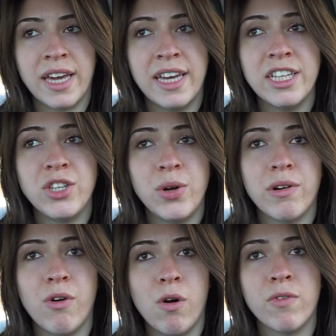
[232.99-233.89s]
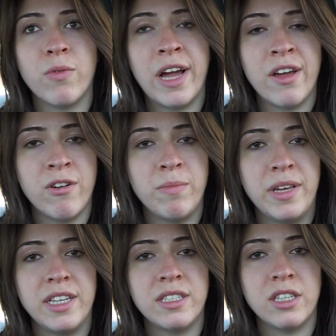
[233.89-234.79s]
Kids who are overweight and
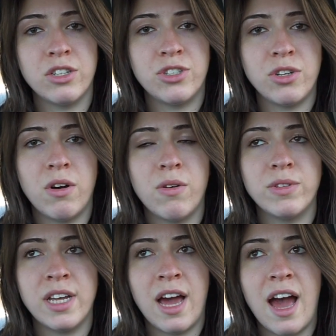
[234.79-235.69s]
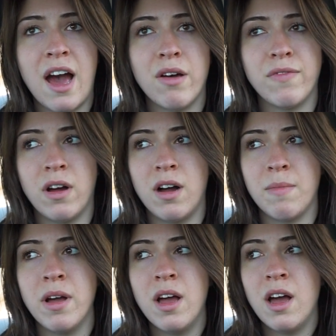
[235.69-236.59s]
obese show to have
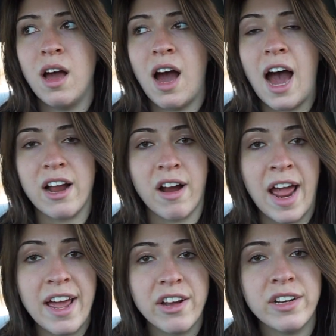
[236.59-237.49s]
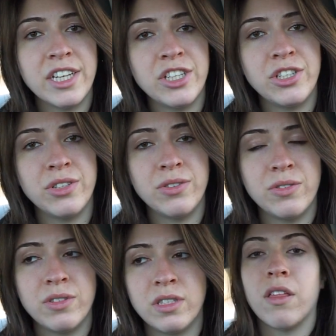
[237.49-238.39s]
um, higher anger
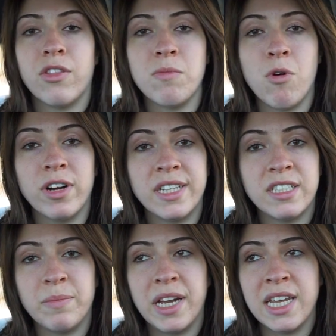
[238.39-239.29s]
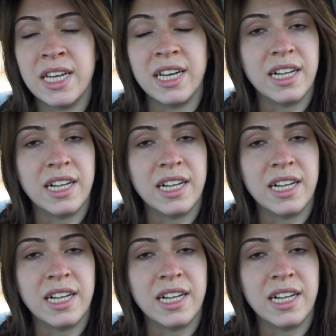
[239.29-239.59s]
issues, they're more disobedient in